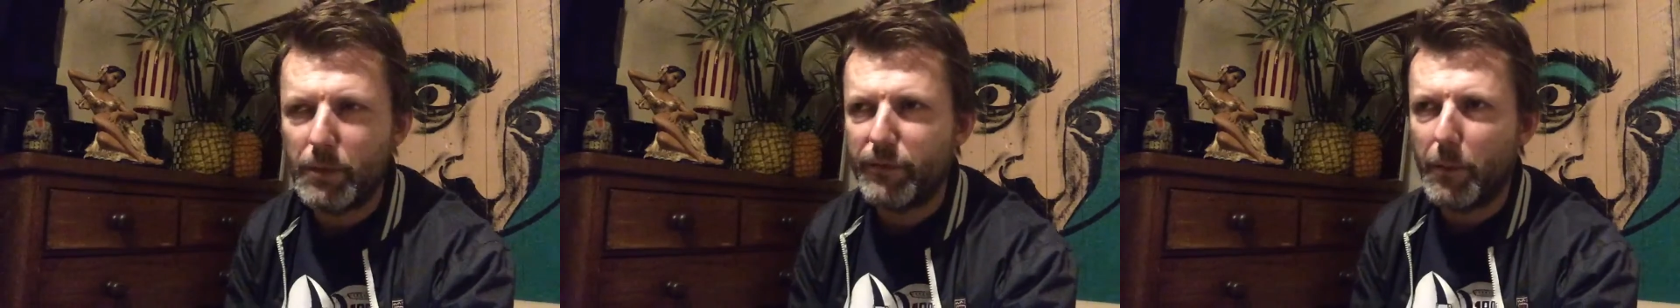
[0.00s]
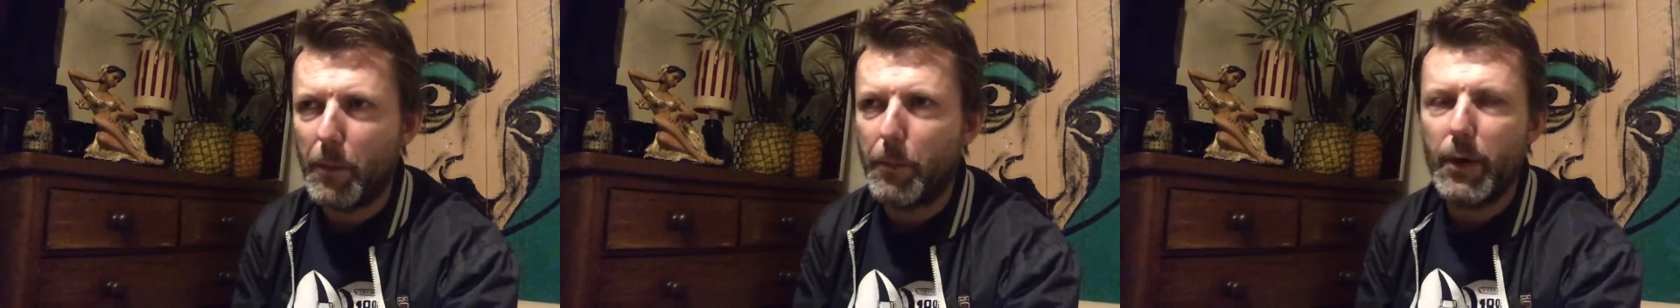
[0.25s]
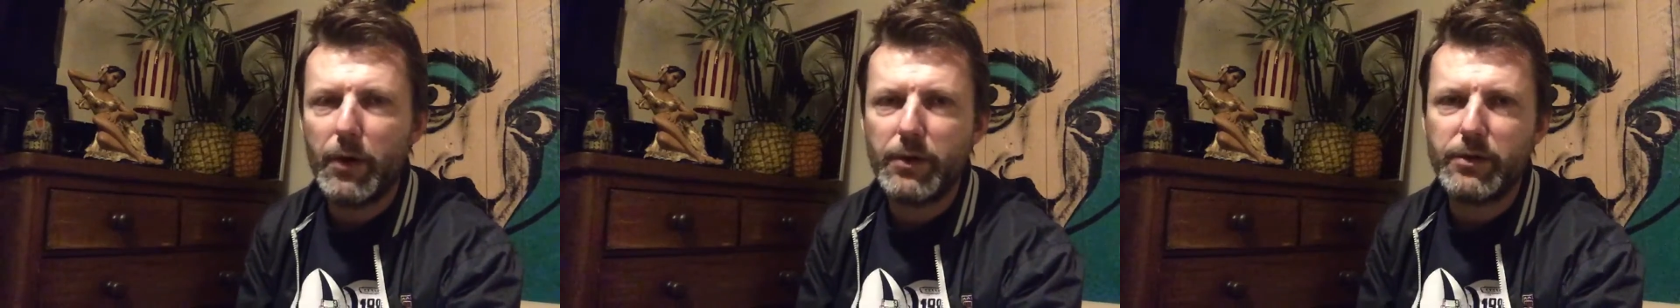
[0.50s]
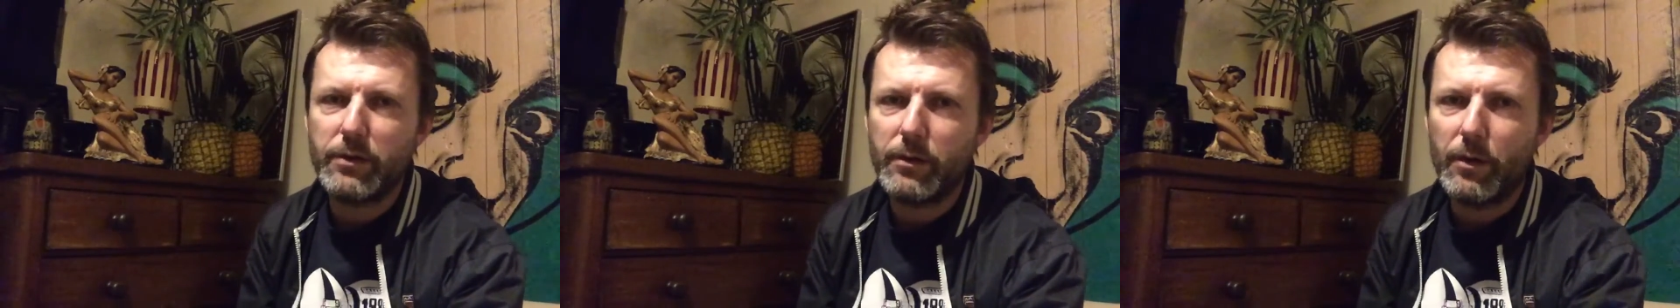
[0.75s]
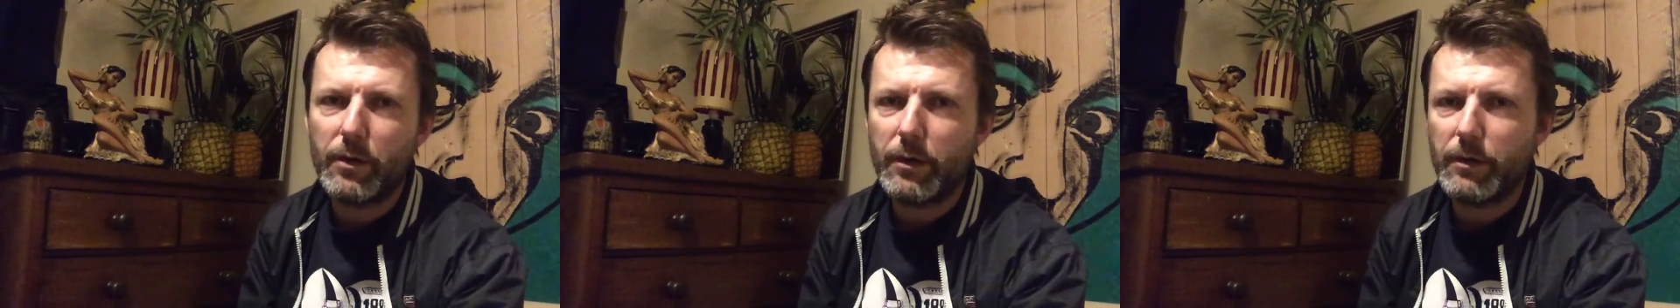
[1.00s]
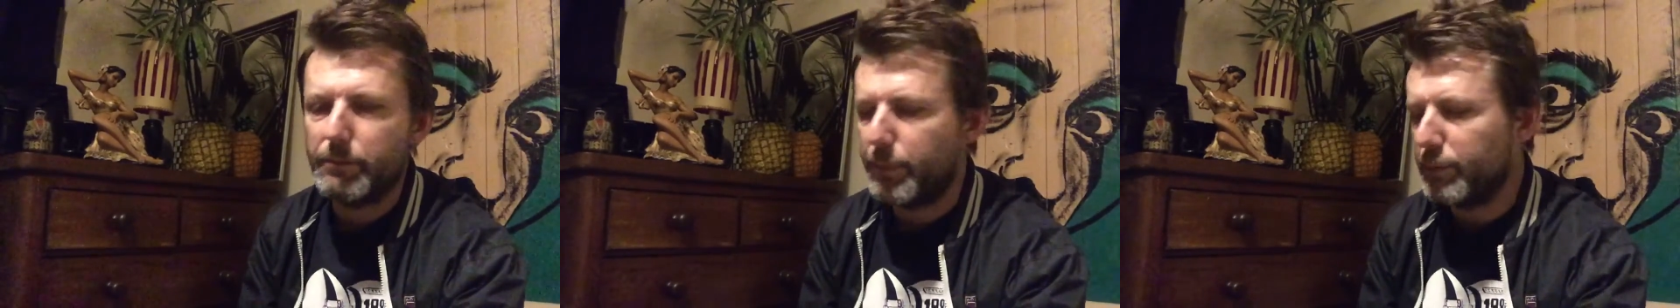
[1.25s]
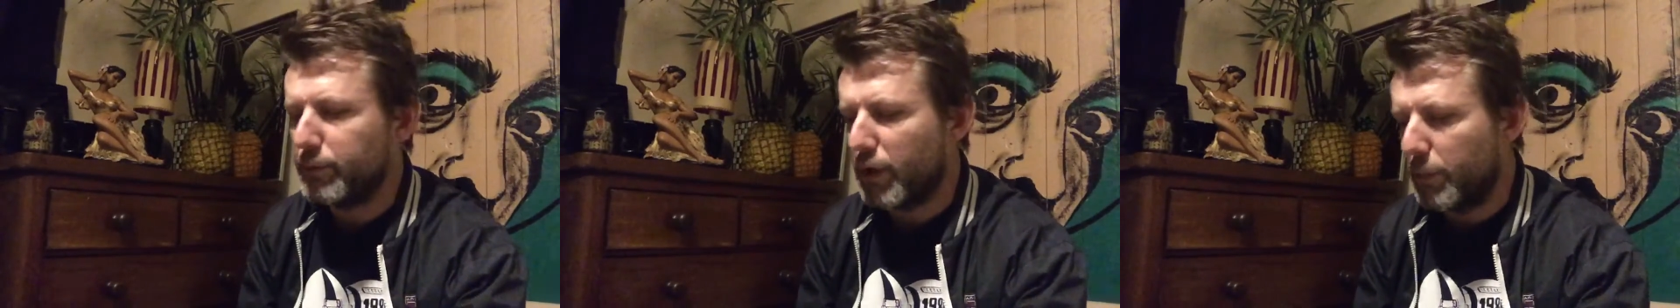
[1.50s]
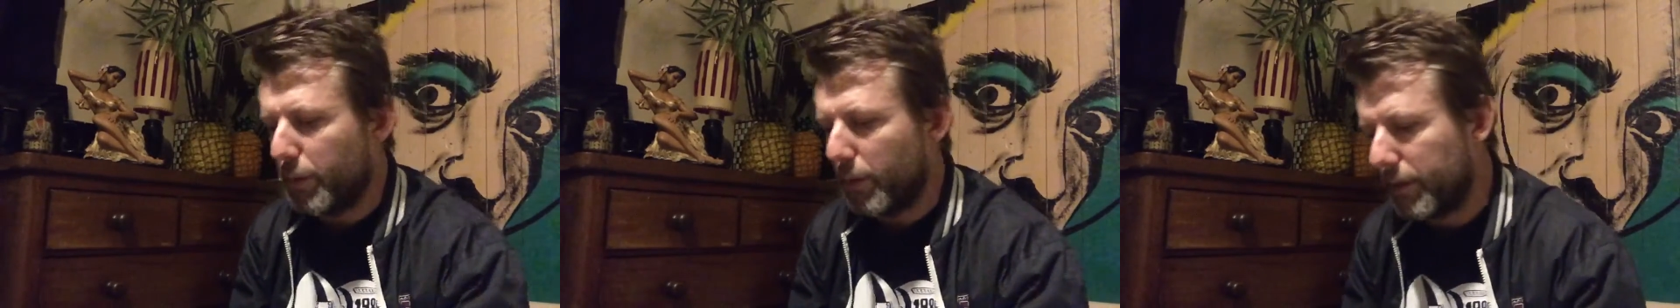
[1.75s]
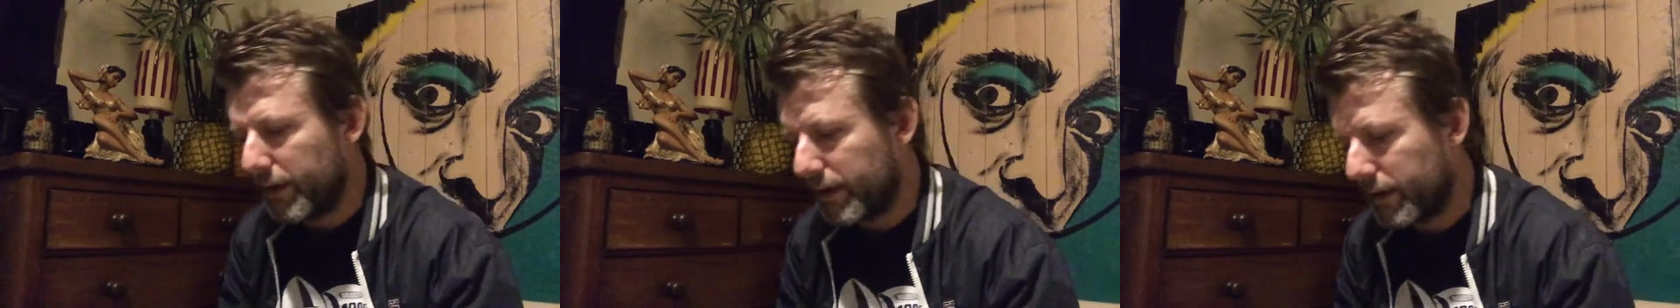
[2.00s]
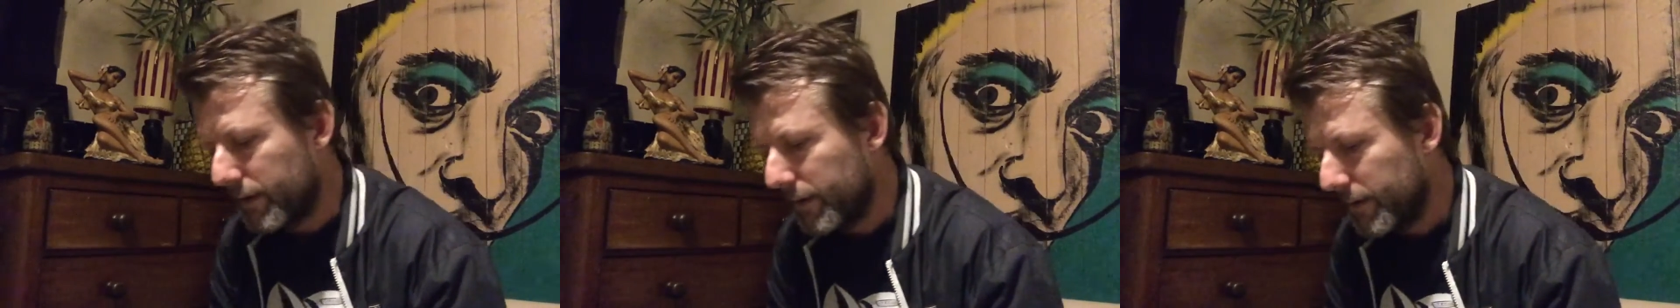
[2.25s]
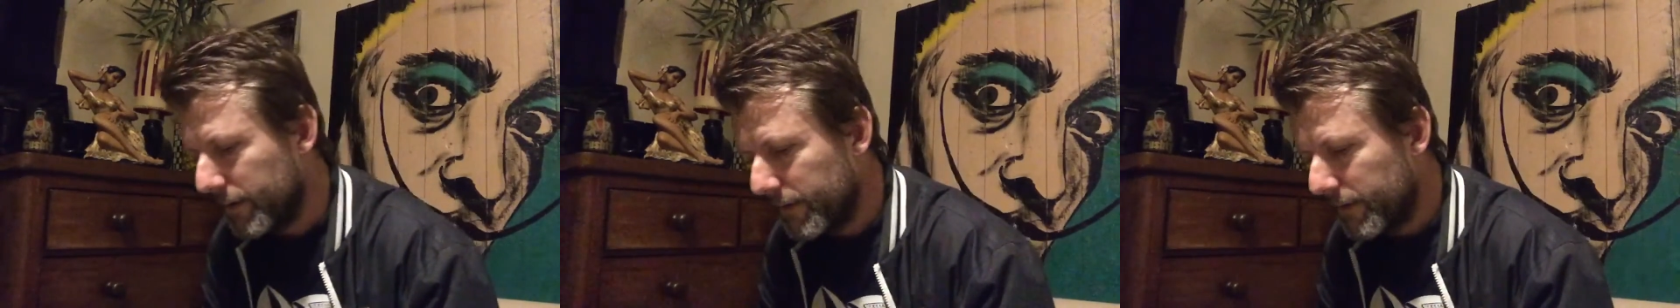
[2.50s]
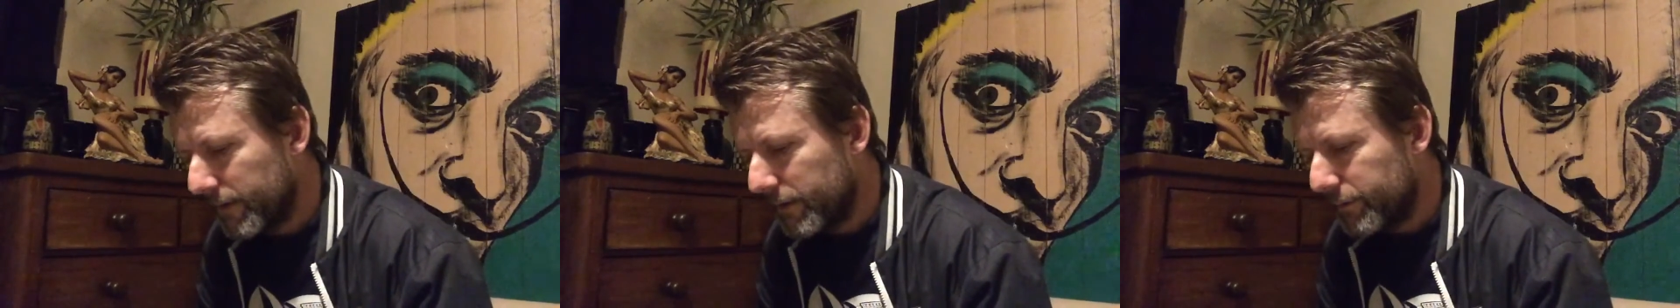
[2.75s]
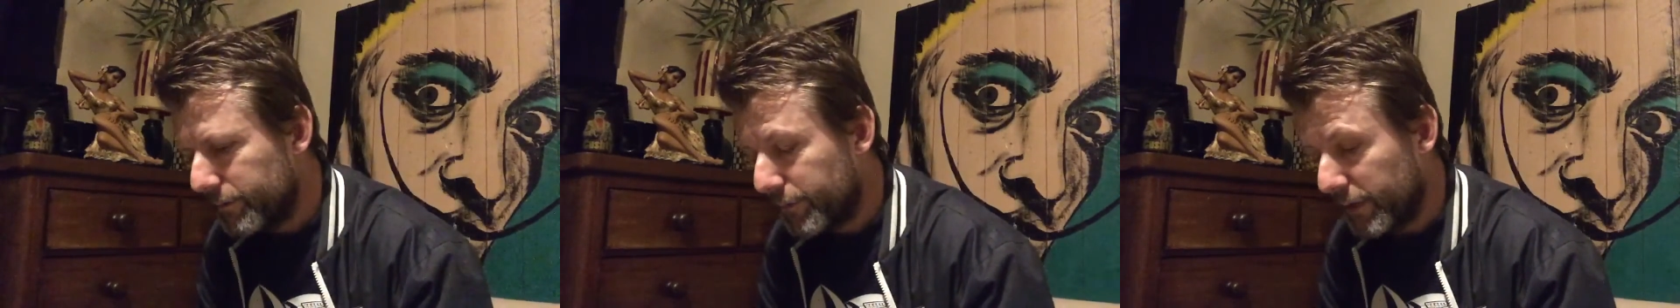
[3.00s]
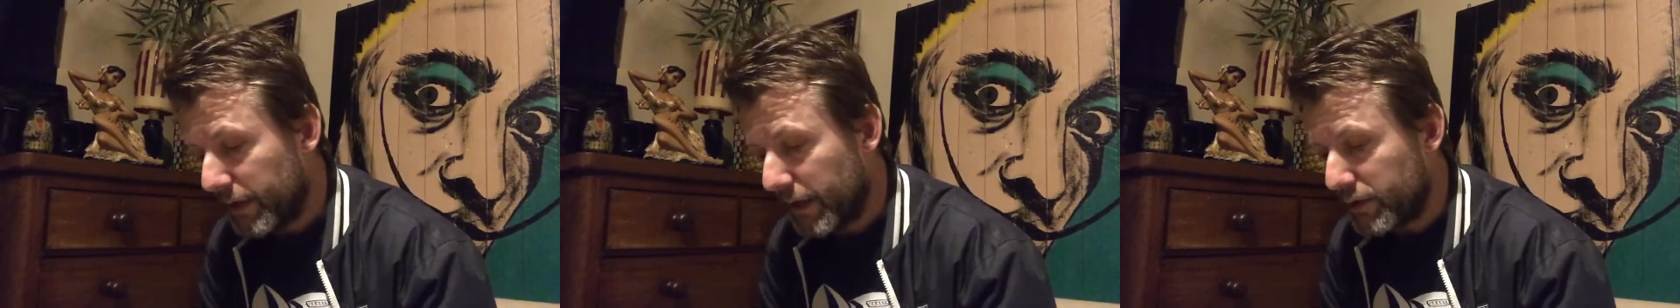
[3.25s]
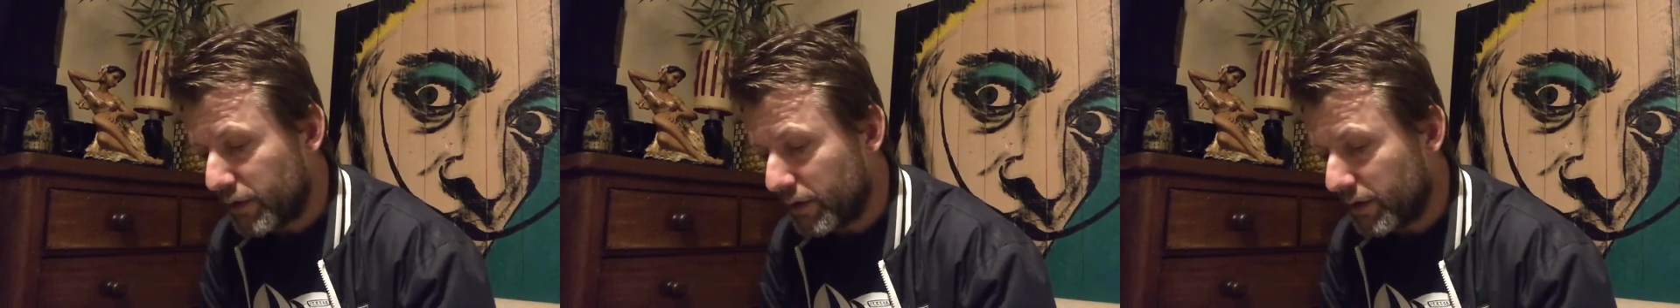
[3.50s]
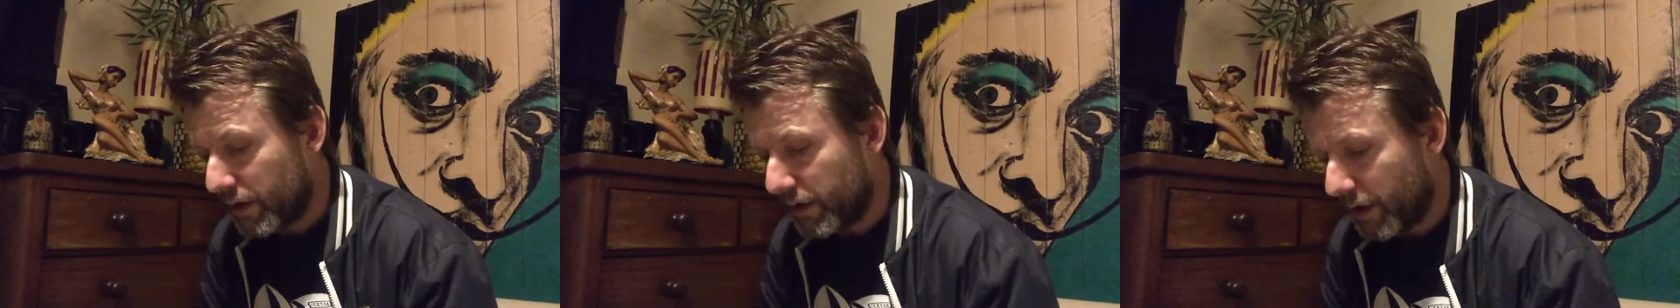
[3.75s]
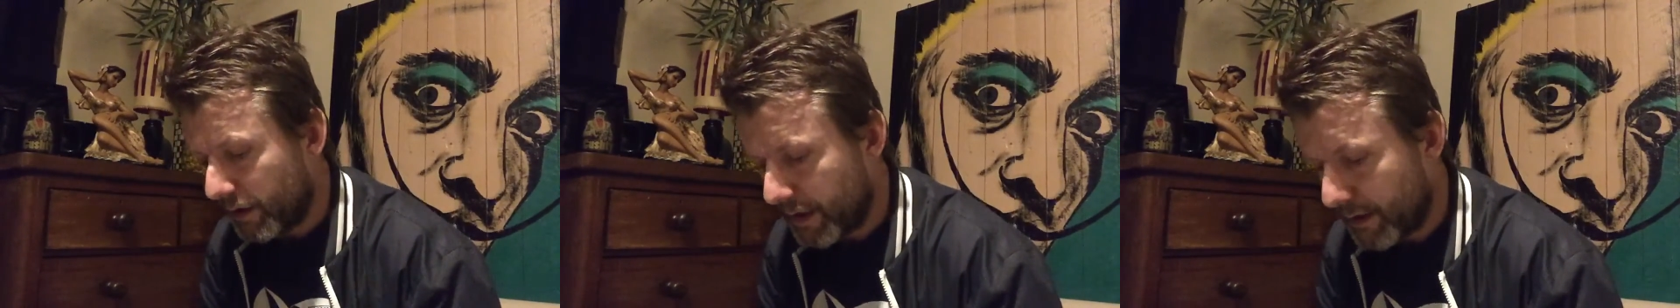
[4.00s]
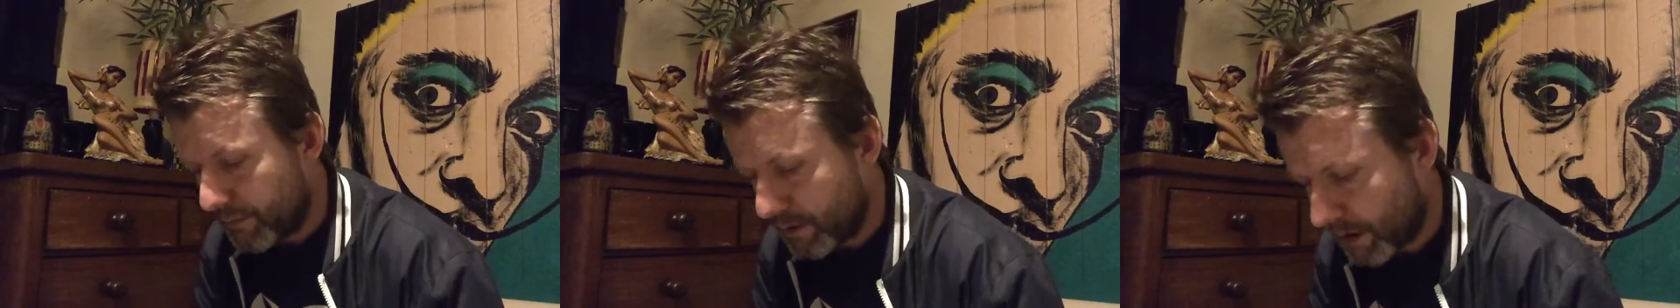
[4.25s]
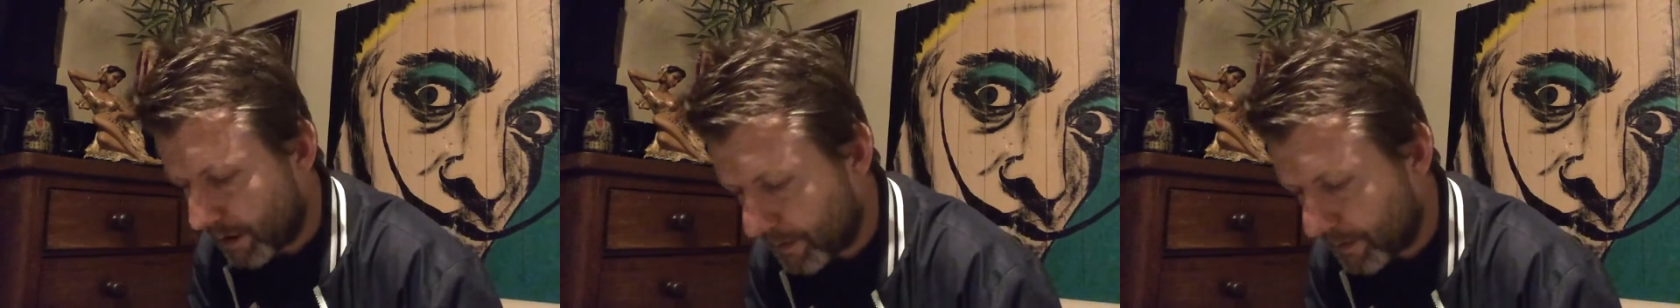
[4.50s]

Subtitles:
from a person like a Joe Public. But yeah, so they got it on there and they're going